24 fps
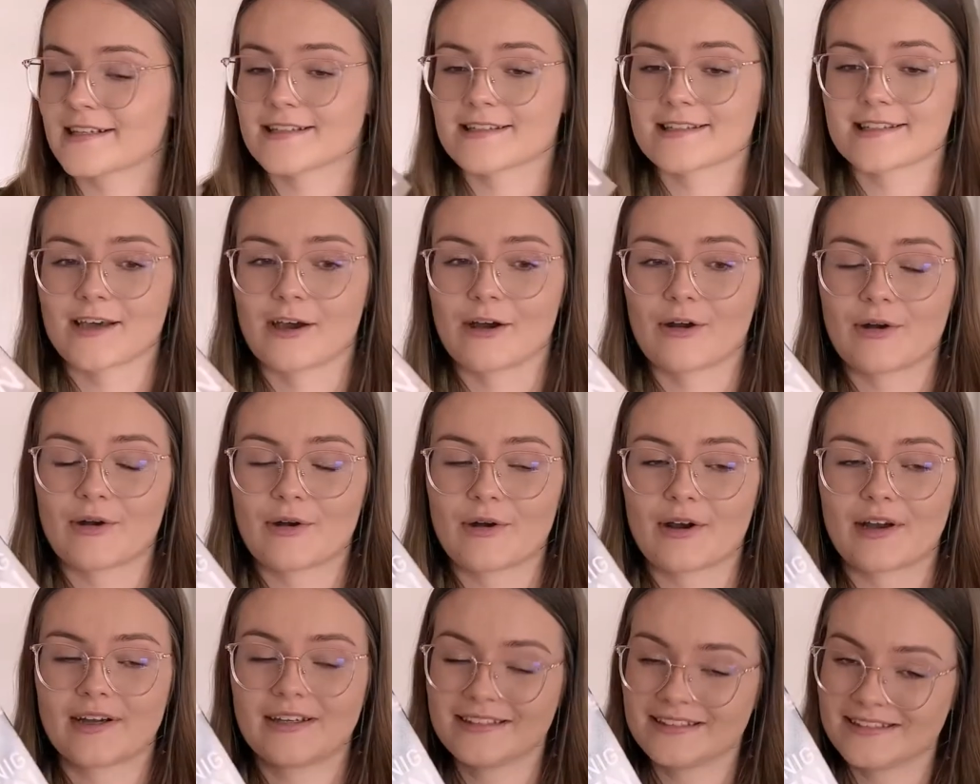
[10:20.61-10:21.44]

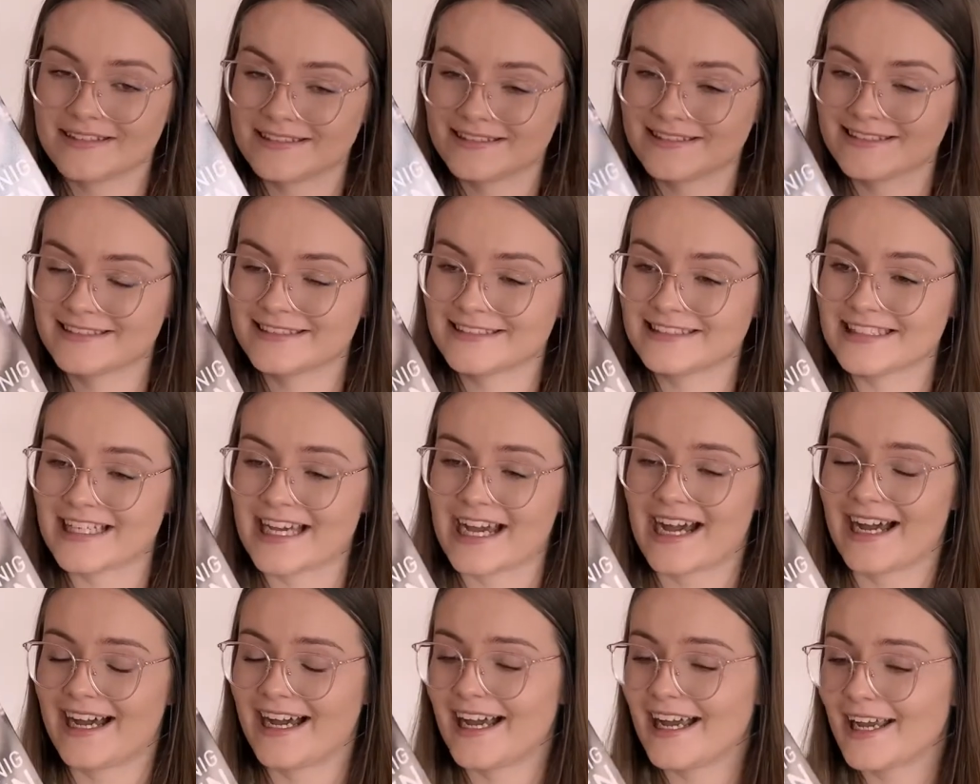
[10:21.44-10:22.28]
So
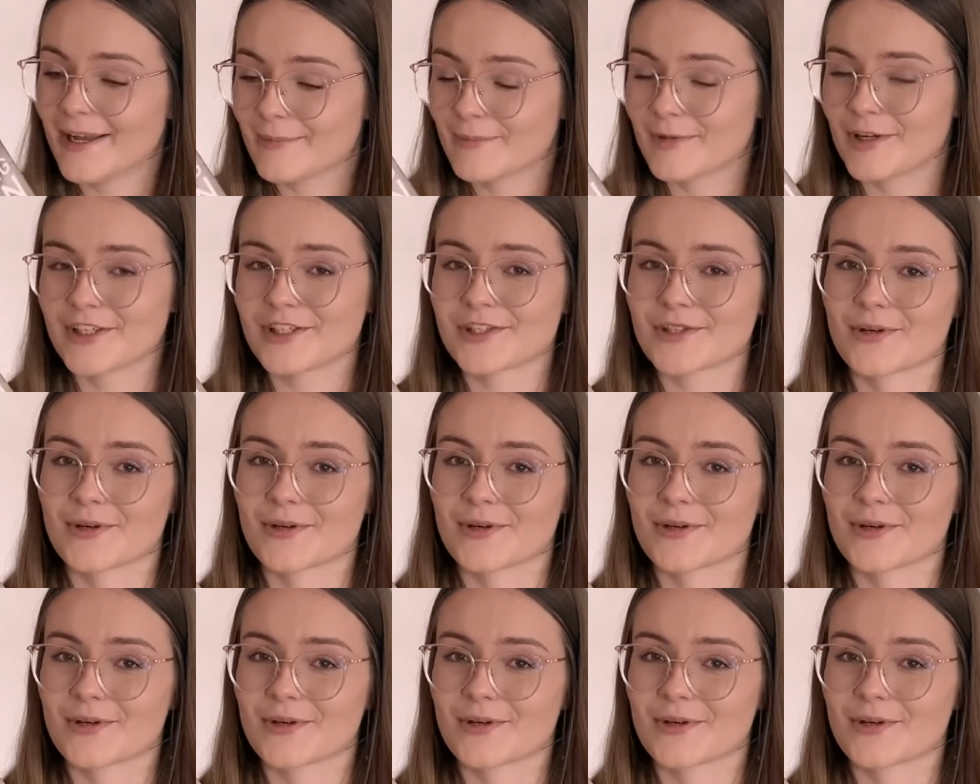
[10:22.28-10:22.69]
yeah, I am not